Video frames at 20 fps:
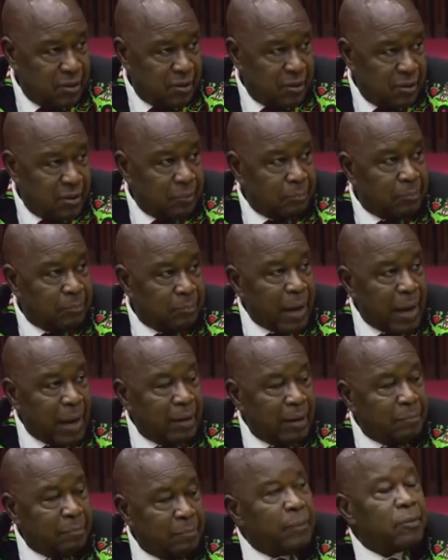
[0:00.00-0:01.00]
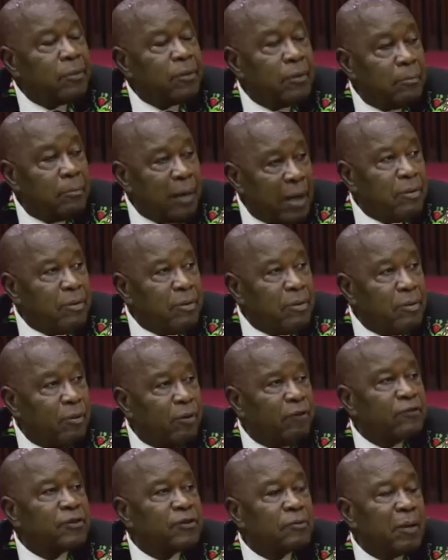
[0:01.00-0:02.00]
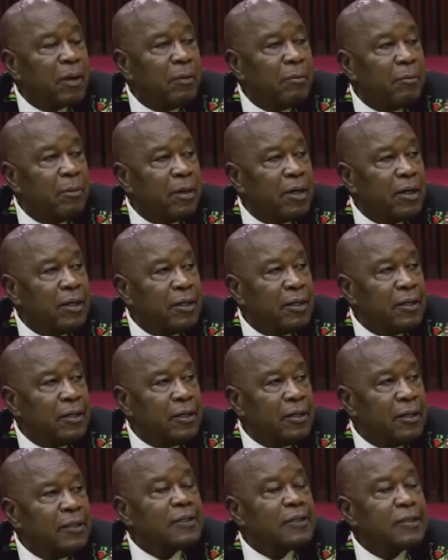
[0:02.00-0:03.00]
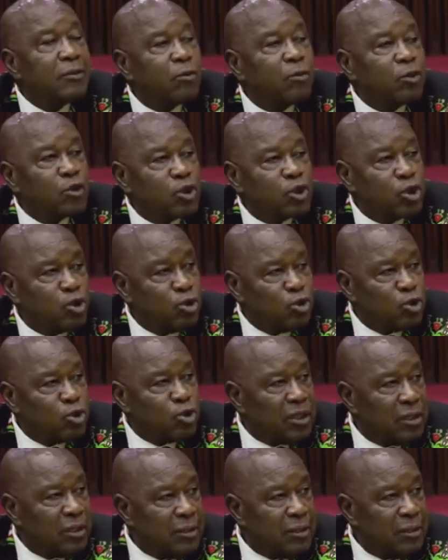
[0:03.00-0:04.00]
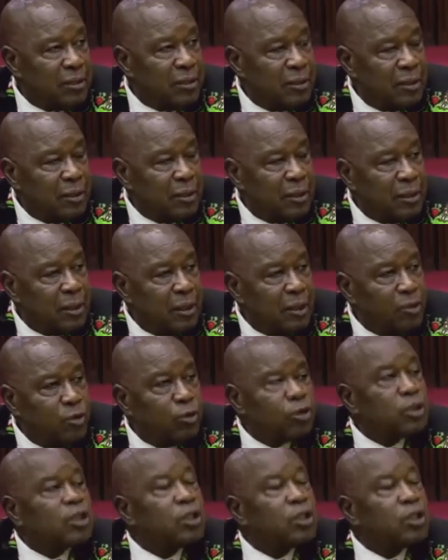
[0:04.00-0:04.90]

The Bible of Zimbabwe is the Constitution, not